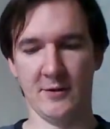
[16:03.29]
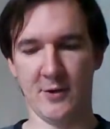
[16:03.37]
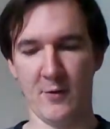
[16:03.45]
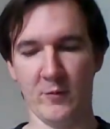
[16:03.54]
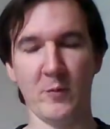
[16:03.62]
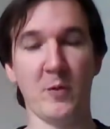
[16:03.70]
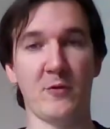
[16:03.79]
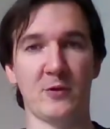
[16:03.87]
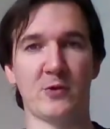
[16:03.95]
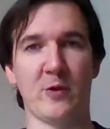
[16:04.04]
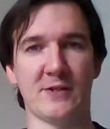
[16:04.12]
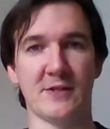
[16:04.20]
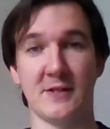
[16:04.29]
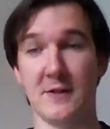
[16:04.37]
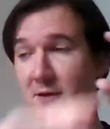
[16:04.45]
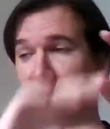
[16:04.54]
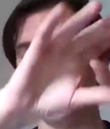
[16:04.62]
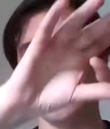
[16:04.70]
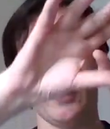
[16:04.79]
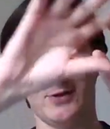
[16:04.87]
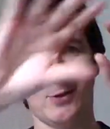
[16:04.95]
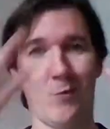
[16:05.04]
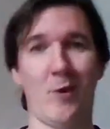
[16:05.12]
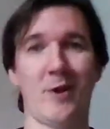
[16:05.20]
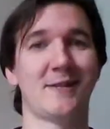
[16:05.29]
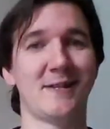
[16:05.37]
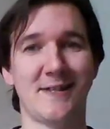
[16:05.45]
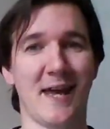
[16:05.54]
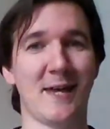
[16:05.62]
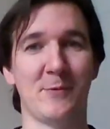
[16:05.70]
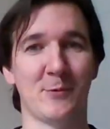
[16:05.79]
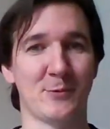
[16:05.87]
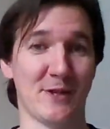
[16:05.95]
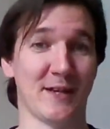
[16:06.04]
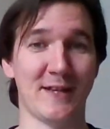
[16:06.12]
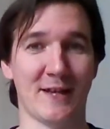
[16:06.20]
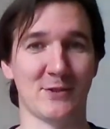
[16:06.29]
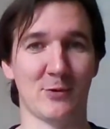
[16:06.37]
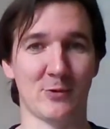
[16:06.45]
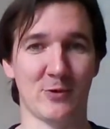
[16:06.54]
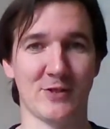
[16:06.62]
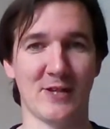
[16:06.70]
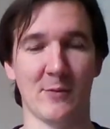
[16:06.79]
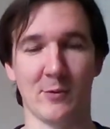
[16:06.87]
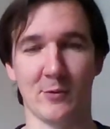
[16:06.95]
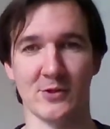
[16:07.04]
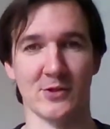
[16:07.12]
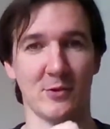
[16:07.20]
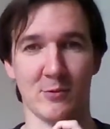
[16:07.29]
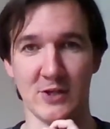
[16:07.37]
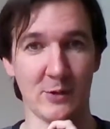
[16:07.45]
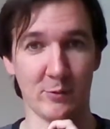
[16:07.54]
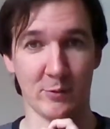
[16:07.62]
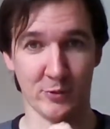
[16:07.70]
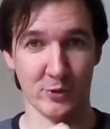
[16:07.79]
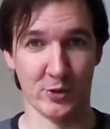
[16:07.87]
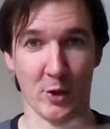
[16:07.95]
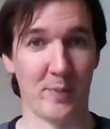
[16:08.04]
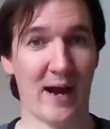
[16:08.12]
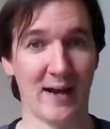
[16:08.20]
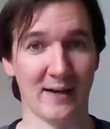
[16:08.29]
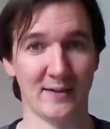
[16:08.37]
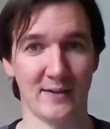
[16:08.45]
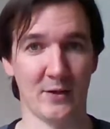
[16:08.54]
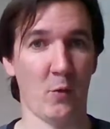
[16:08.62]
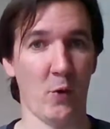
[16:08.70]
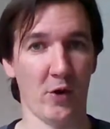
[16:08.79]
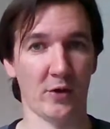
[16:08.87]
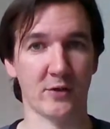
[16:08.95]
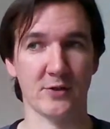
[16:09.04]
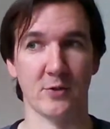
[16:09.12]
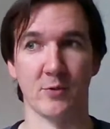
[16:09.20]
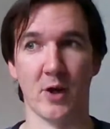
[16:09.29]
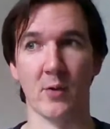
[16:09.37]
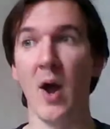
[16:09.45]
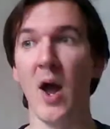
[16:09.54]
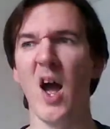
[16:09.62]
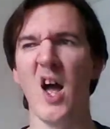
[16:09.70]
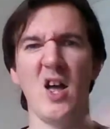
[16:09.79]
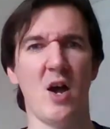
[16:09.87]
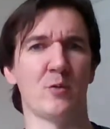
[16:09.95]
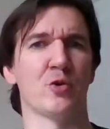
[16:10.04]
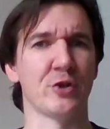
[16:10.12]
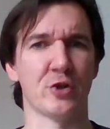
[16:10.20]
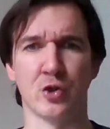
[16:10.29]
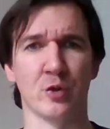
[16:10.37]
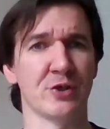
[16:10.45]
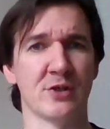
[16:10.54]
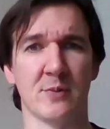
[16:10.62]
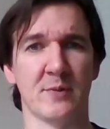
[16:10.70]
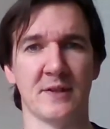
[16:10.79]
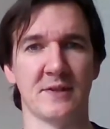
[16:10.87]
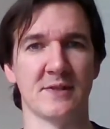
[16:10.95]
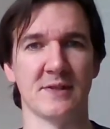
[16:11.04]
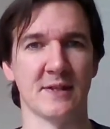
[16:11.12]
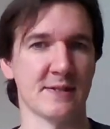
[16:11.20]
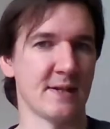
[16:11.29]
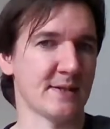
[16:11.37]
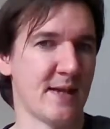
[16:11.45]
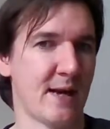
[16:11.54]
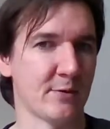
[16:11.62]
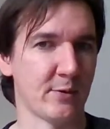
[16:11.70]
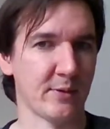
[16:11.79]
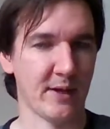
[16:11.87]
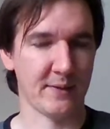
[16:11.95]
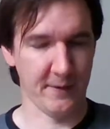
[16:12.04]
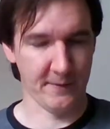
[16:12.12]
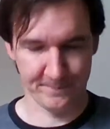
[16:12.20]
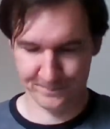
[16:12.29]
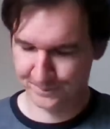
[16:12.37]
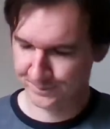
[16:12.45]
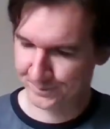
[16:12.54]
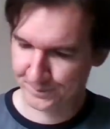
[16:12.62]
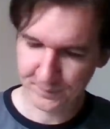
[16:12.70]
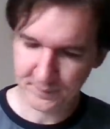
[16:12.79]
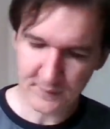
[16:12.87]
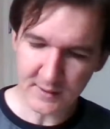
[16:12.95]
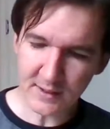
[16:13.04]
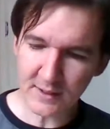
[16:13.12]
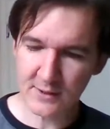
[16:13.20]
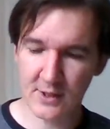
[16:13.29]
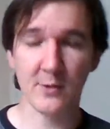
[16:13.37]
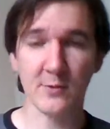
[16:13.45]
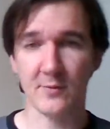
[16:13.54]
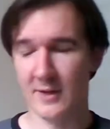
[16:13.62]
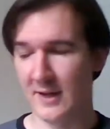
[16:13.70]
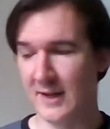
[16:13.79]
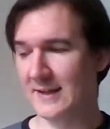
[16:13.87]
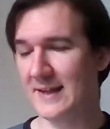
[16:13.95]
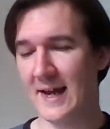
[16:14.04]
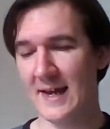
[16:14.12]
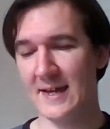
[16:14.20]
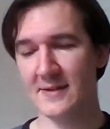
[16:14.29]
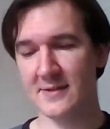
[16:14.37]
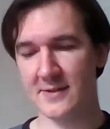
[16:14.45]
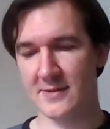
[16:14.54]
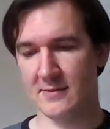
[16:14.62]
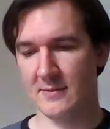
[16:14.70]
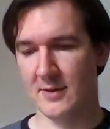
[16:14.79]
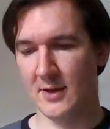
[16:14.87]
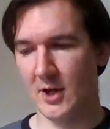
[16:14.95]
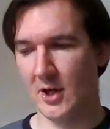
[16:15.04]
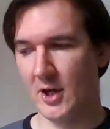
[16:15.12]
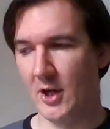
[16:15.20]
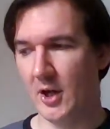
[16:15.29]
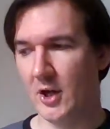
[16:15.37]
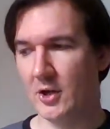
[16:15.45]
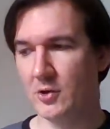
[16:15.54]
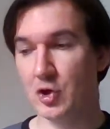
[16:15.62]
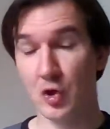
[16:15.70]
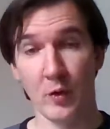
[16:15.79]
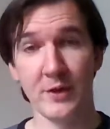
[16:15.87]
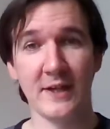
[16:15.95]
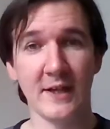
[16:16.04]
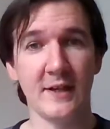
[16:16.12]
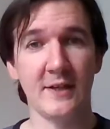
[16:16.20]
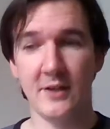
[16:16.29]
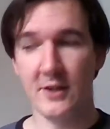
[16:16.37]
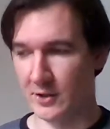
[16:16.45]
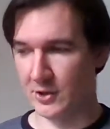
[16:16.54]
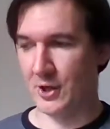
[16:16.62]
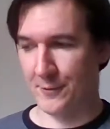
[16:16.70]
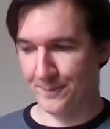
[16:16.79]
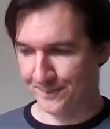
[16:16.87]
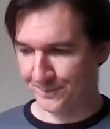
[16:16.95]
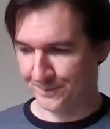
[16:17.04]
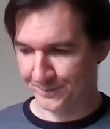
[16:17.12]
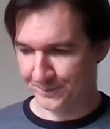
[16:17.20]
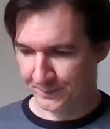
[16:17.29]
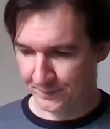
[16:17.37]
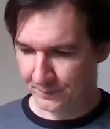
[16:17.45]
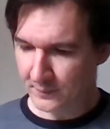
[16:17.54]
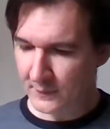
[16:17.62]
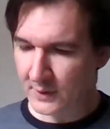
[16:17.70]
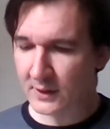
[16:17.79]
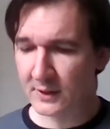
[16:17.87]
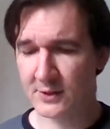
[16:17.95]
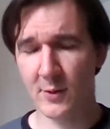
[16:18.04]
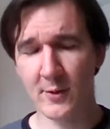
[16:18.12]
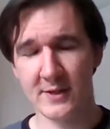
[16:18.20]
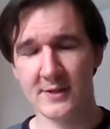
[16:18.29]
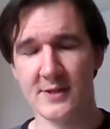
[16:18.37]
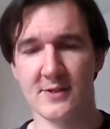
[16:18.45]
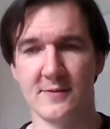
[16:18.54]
don't remove addresses if there's like 20 tables that connect to your address table, because your SQL will just go bang and not work. So we'll go, I'm trying to join to something that doesn't exist. How do I get there? So that is joining in a nutshell. So it